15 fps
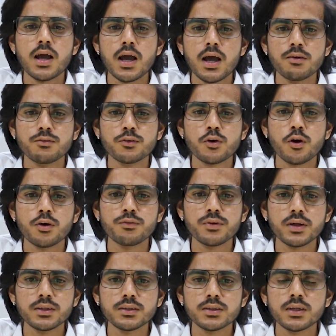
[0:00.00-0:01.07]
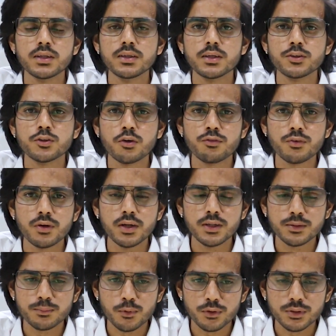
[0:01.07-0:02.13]
have confidence in their software
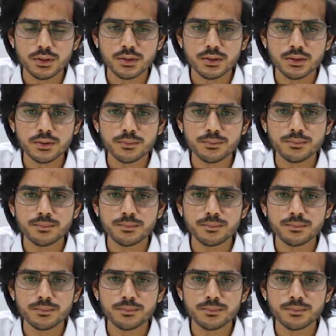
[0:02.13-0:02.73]
release process.